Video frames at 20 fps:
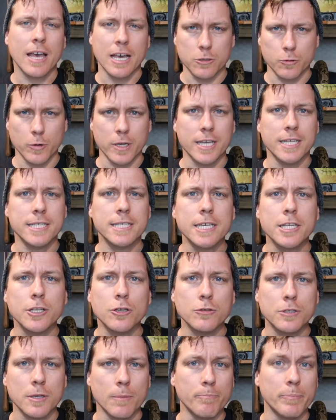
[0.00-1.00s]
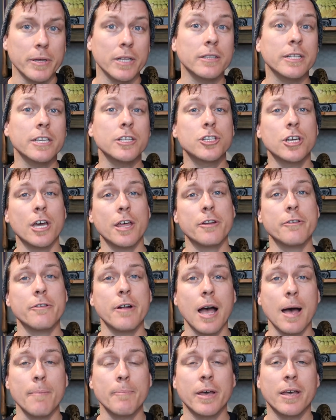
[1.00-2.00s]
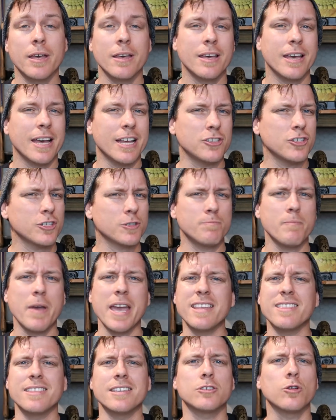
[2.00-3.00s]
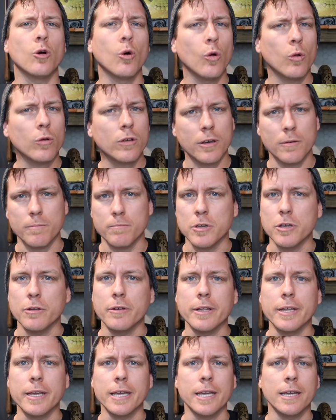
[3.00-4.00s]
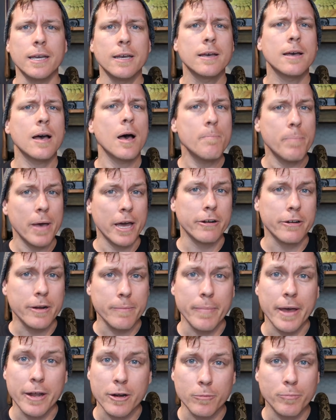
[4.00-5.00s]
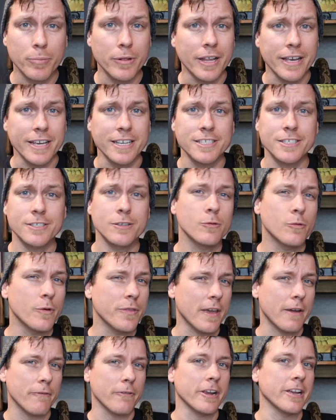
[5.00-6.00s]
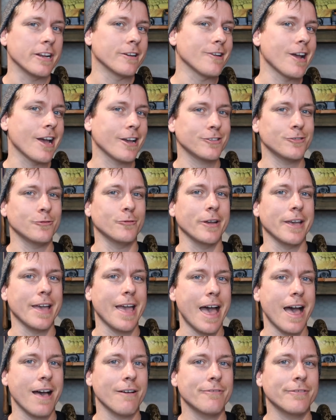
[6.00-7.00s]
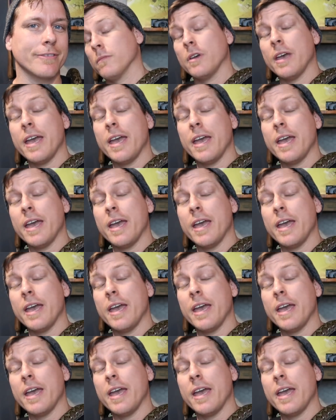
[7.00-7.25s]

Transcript: as we continue to build each other up and just make this whole community a better and better place with every interaction we have.